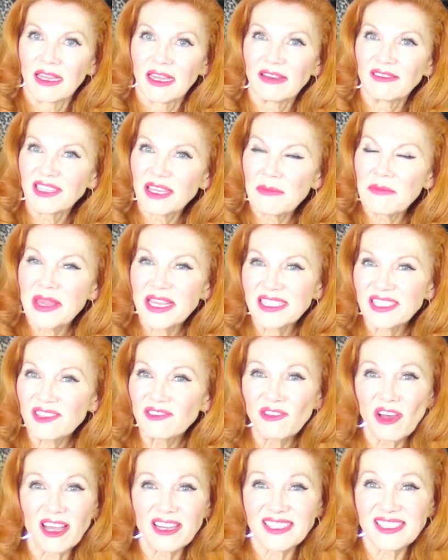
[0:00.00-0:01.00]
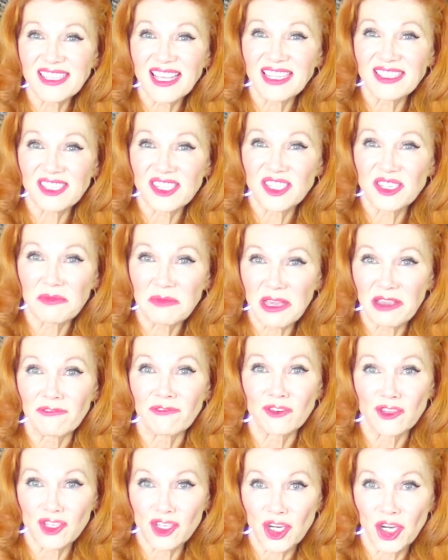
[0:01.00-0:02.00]
Now, it makes a lot of sense to
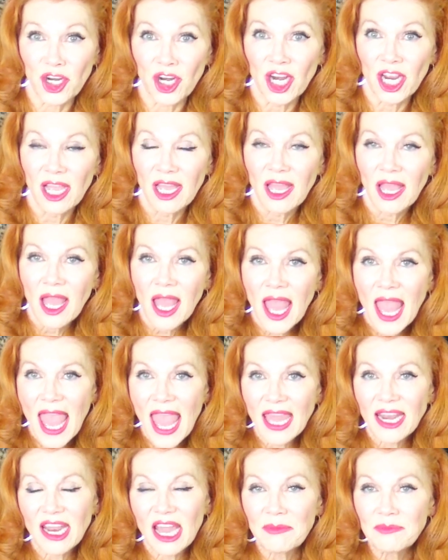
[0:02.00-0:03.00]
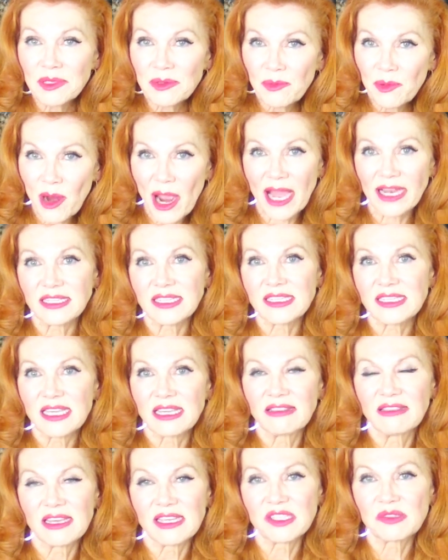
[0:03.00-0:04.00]
me for sure. And I've been
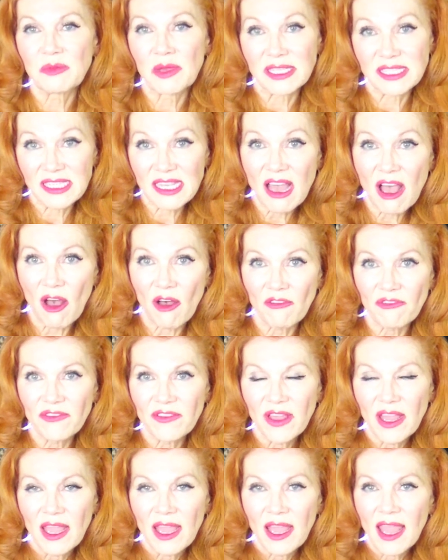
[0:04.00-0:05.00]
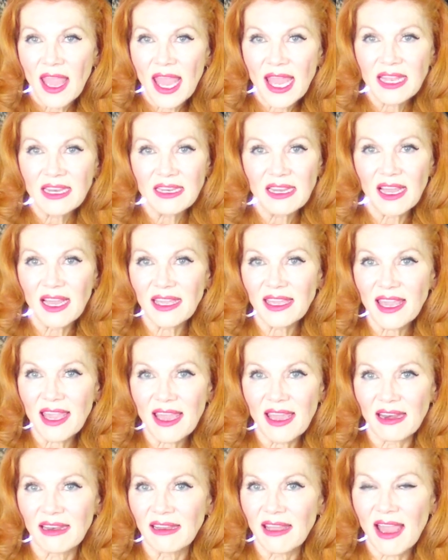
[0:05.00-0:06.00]
practicing this myself. And
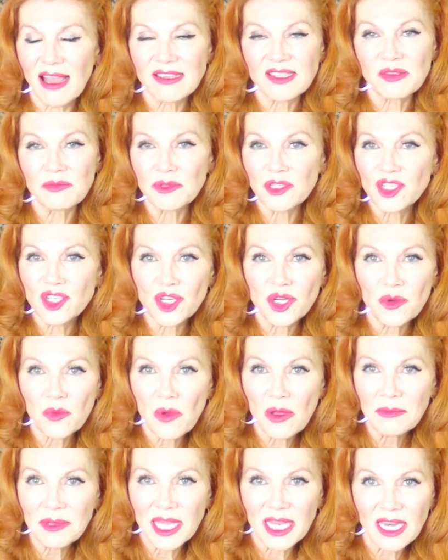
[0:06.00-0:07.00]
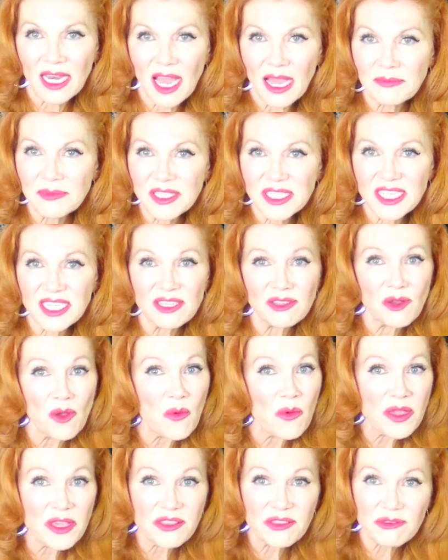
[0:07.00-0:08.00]
again, as a mature woman, I'm still
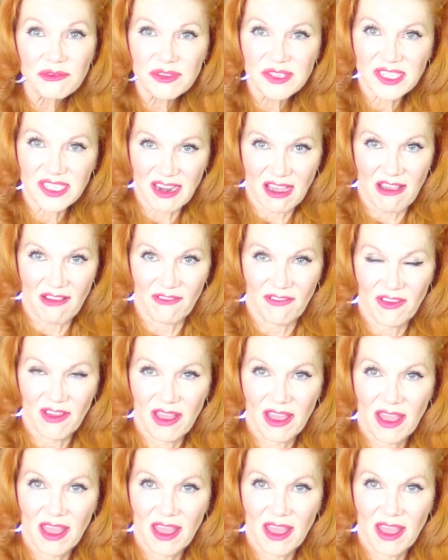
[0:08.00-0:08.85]
going through stuff.